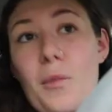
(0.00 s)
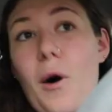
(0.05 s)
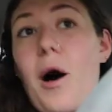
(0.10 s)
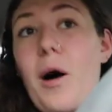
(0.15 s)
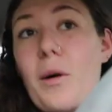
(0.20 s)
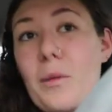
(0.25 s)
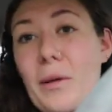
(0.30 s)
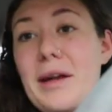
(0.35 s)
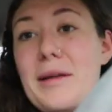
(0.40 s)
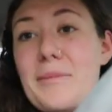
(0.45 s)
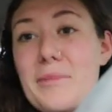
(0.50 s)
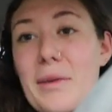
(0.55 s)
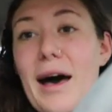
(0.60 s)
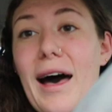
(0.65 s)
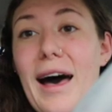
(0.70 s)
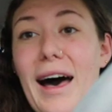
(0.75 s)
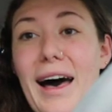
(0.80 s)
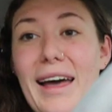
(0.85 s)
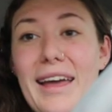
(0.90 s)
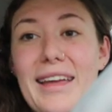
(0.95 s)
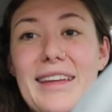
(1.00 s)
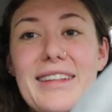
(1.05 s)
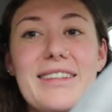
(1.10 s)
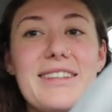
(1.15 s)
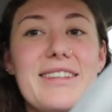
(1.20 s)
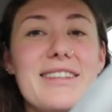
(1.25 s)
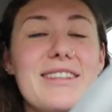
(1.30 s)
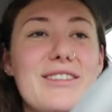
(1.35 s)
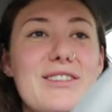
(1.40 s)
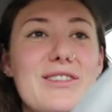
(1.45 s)
already
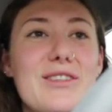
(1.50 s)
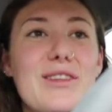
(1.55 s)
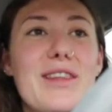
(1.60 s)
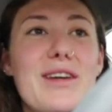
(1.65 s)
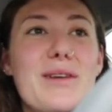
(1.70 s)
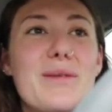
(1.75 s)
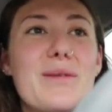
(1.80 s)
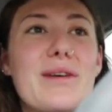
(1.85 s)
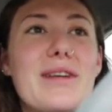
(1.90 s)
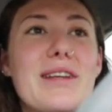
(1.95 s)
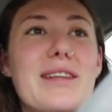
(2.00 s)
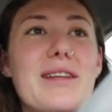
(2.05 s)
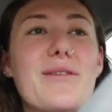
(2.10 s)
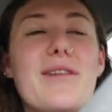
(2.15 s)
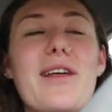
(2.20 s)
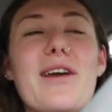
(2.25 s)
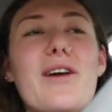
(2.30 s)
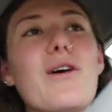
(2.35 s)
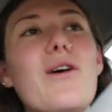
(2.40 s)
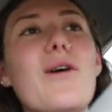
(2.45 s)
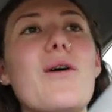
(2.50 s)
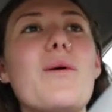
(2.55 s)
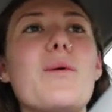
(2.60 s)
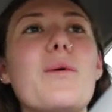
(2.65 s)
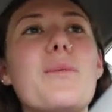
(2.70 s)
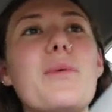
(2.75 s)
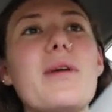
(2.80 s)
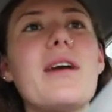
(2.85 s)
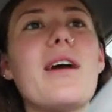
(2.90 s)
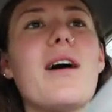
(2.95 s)
behind. So they were they were like, oh,
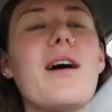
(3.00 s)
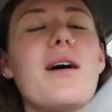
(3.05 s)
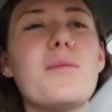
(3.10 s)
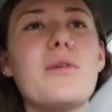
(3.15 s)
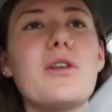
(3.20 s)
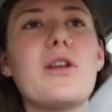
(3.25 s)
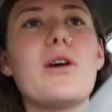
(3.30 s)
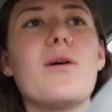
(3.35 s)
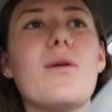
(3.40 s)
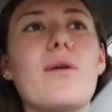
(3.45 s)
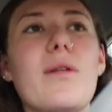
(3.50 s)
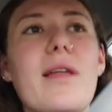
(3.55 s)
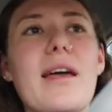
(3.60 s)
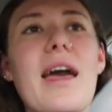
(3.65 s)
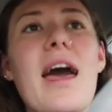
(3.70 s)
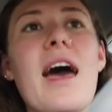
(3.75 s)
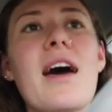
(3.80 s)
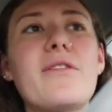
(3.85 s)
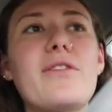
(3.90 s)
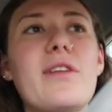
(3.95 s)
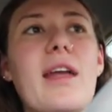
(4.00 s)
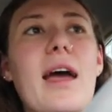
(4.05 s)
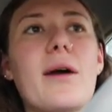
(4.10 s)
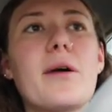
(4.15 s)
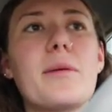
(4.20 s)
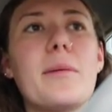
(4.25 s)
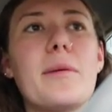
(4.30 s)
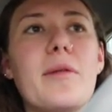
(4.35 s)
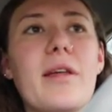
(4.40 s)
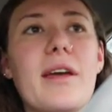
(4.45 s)
we'll be um, you know, like half an
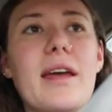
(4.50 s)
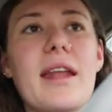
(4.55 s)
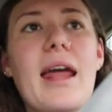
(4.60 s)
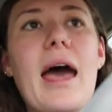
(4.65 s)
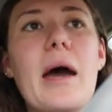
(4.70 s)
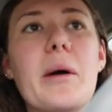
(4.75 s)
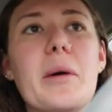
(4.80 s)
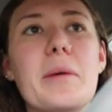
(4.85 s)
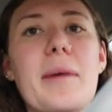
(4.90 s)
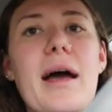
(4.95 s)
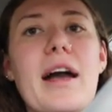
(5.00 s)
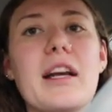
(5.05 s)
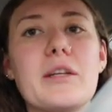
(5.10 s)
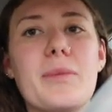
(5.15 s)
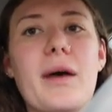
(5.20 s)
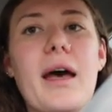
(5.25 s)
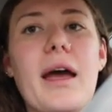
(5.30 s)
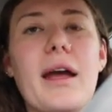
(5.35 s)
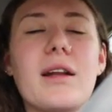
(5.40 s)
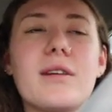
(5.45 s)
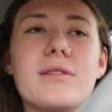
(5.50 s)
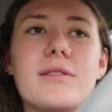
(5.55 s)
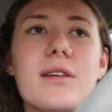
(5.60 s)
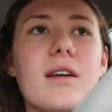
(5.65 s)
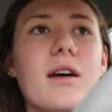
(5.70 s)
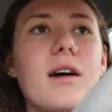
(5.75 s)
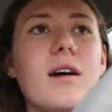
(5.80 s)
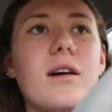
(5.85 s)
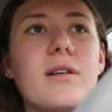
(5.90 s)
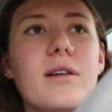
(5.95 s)
hour, maybe like an hour max behind. I was
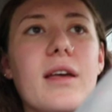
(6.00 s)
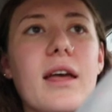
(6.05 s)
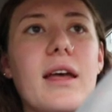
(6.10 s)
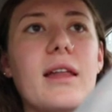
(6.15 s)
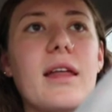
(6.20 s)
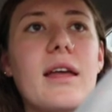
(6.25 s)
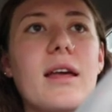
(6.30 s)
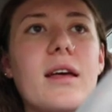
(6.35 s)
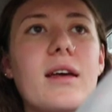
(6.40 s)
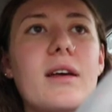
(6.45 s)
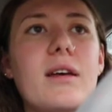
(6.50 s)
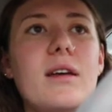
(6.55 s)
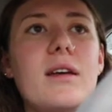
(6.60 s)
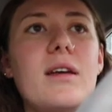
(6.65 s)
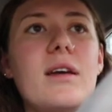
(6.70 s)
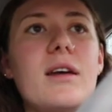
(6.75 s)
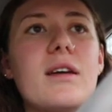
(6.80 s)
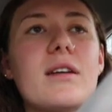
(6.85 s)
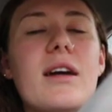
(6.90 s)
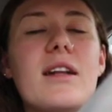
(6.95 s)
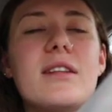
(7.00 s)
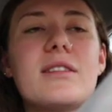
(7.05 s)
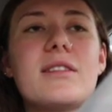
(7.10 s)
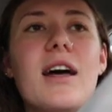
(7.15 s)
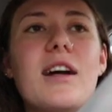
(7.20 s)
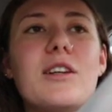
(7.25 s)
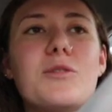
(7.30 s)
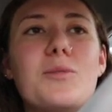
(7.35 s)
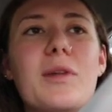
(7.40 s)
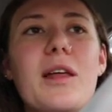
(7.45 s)
like, oh, okay, like kinda
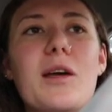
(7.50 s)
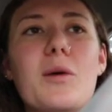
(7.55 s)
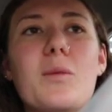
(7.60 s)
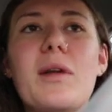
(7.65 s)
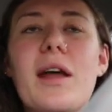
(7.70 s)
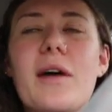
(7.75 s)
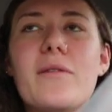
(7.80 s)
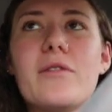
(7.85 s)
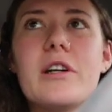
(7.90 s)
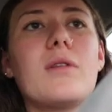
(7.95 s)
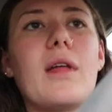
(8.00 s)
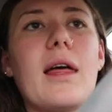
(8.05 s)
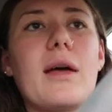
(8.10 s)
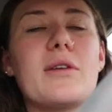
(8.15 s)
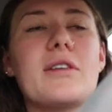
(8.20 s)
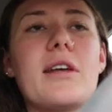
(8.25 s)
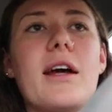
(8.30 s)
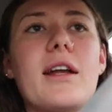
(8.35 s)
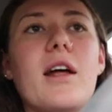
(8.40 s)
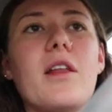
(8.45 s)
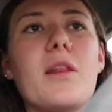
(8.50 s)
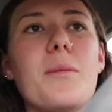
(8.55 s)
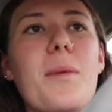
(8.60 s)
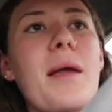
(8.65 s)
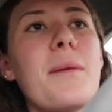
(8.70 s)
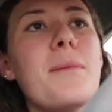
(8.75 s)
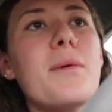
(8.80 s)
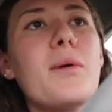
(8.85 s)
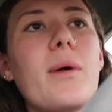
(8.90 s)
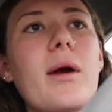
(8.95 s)
sucks, but like whatever. Like we signed all the
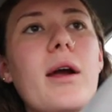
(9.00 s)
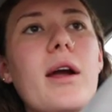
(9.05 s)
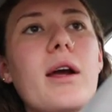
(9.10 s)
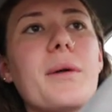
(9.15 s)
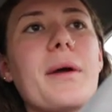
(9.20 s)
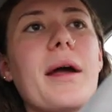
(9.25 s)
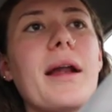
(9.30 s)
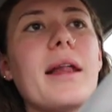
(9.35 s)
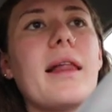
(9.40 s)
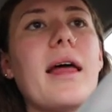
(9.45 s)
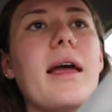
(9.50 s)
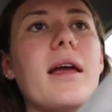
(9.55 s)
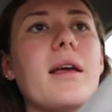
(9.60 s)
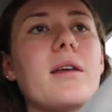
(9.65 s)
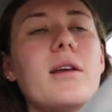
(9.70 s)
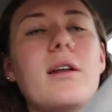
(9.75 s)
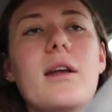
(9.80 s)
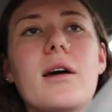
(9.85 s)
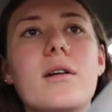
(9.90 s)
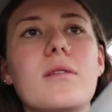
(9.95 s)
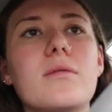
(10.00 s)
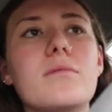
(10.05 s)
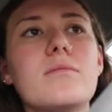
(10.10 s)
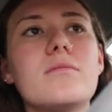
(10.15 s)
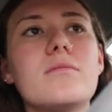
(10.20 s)
paperwork, kinda like, you know,